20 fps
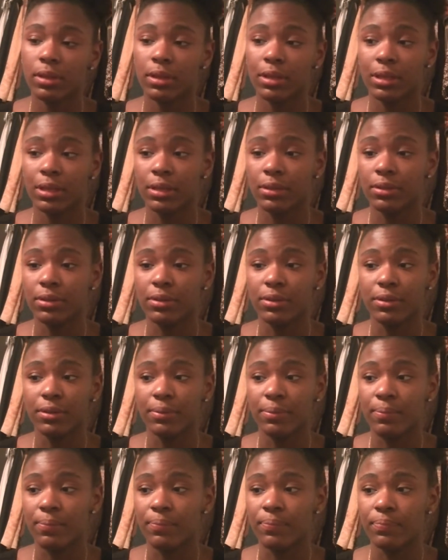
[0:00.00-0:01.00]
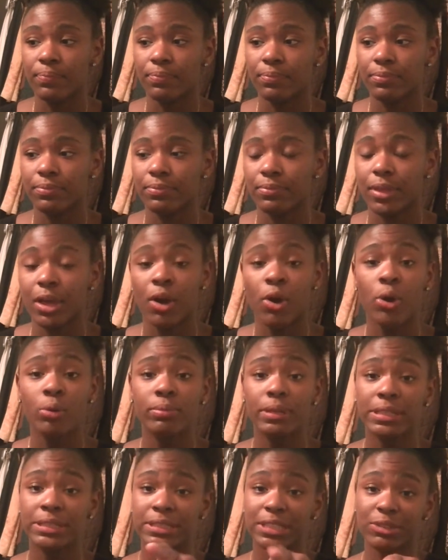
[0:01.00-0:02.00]
And I
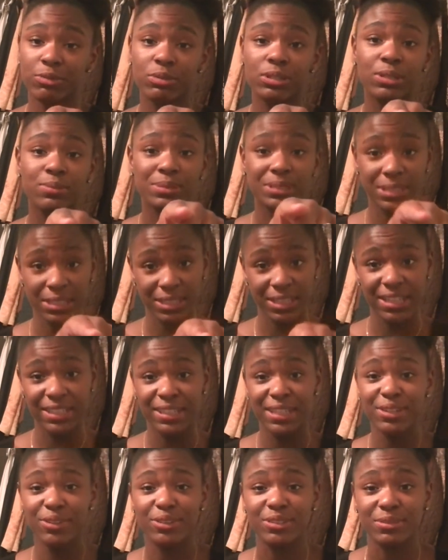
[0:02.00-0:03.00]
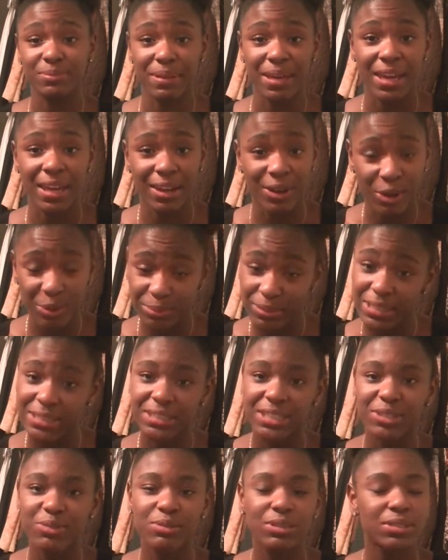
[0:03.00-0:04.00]
hope they stick with them Sunday dinners, man. I hope they
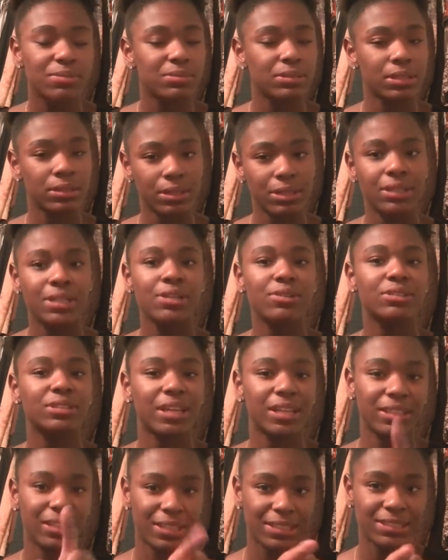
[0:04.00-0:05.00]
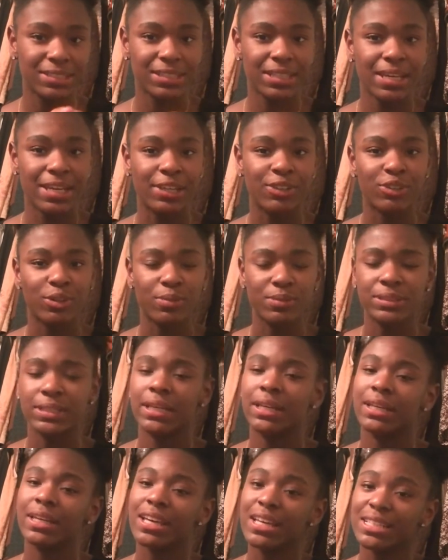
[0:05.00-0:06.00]
stick with them Sunday dinners like they said, you know what I'm
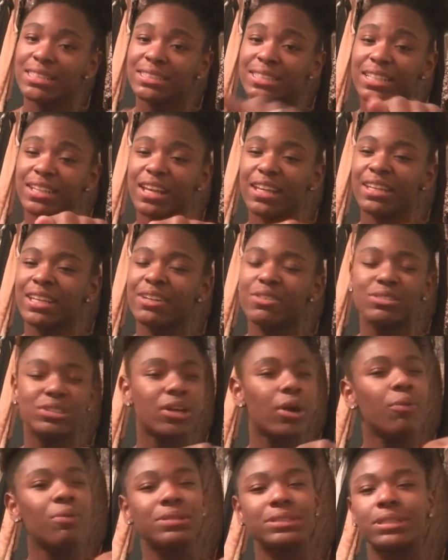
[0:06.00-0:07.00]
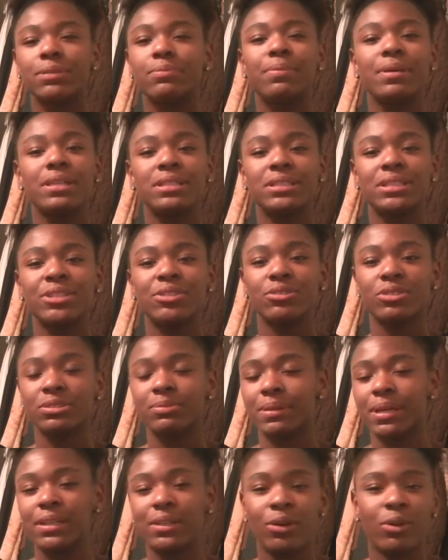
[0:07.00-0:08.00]
saying? Sunday dinners always the best dinners,
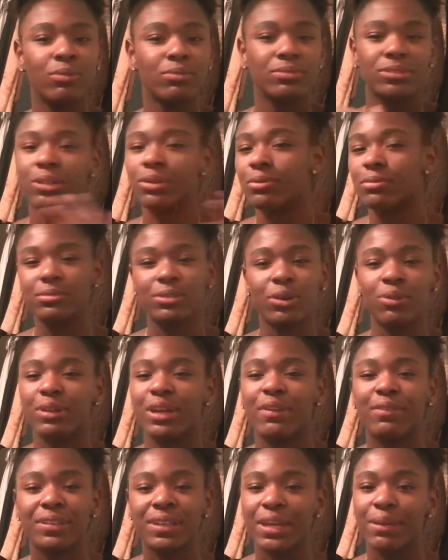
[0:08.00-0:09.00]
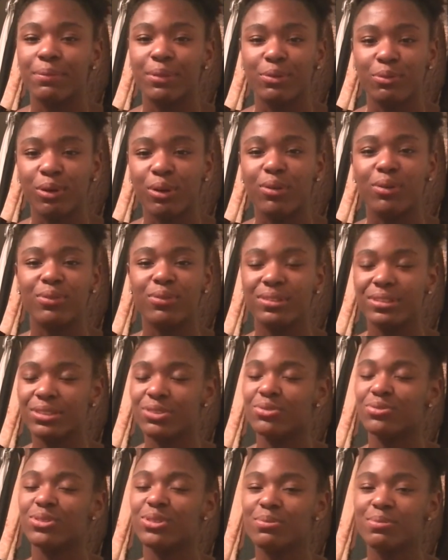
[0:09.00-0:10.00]
man. Don't ever get me wrong.
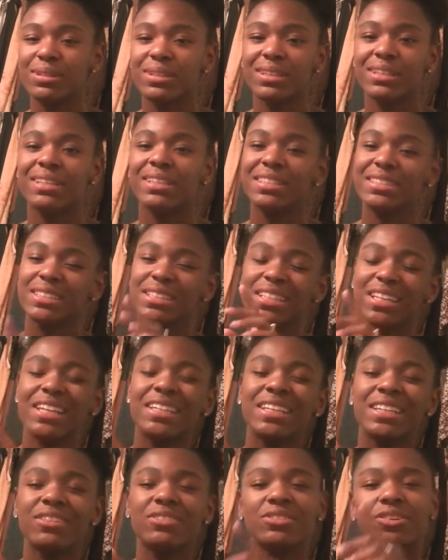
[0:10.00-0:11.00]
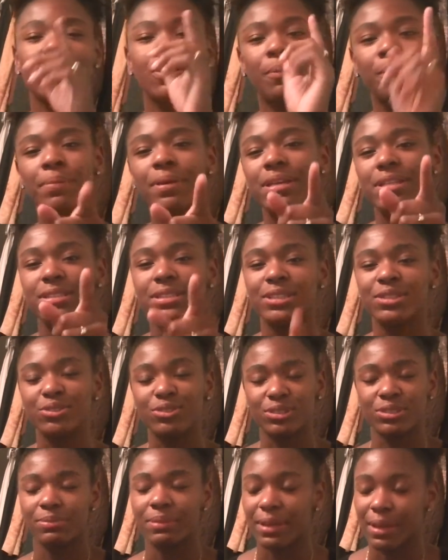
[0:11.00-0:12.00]
You feel me? Sunday dinners are the best
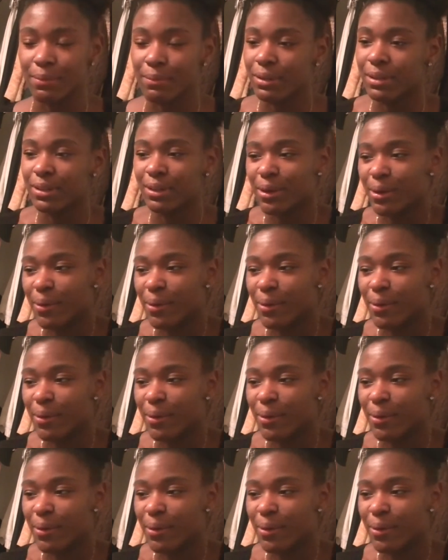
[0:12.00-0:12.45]
dinners, man. But